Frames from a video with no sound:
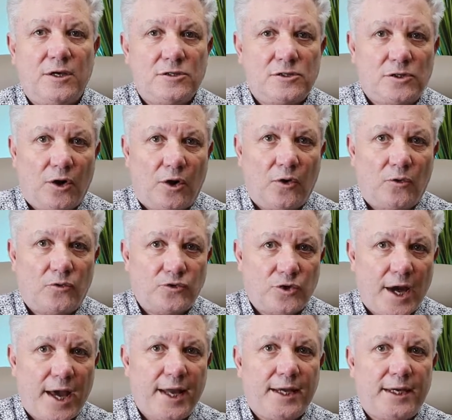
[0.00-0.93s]
So
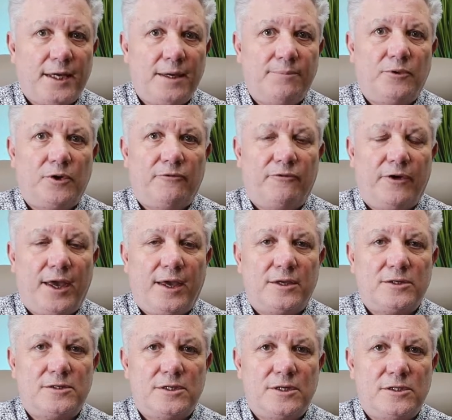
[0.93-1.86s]
try to keep your
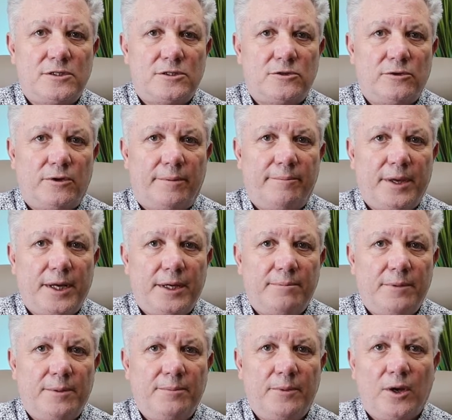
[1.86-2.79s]
vacancies to a
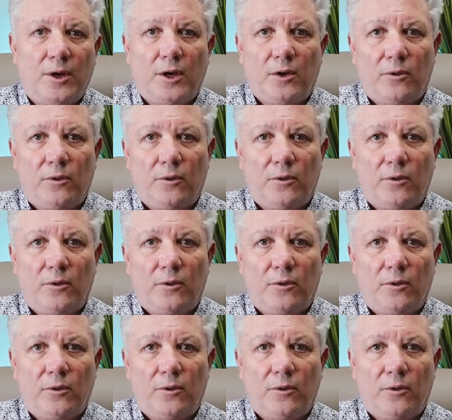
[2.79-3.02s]
minimum.